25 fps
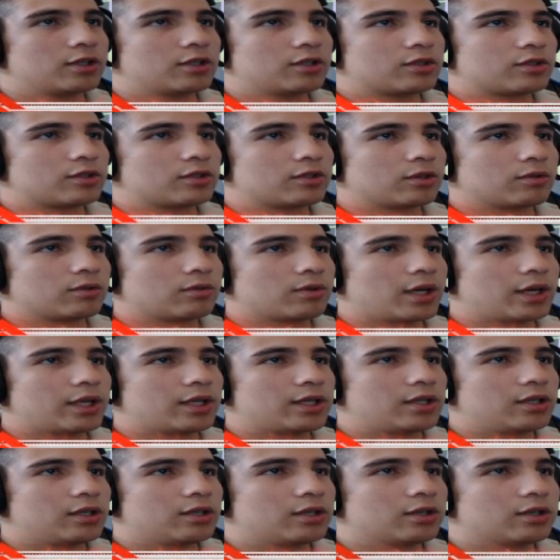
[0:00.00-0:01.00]
So right
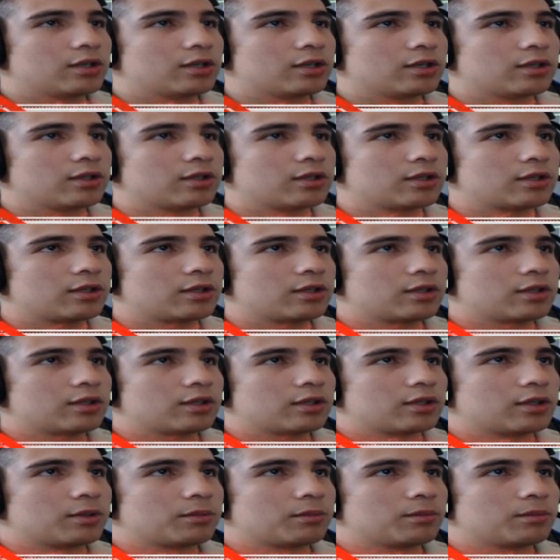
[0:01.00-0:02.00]
here,
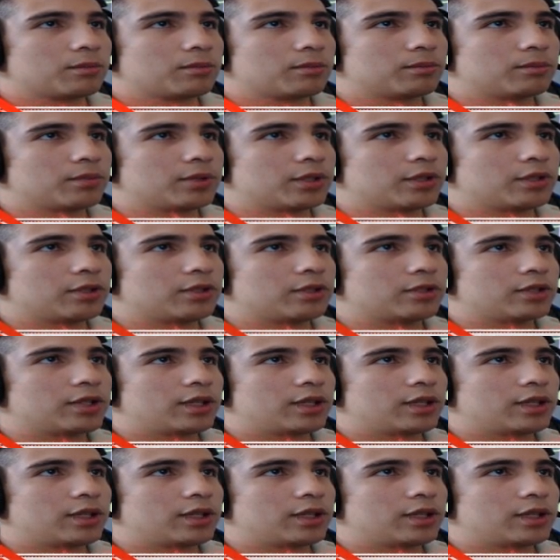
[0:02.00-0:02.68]
but you know,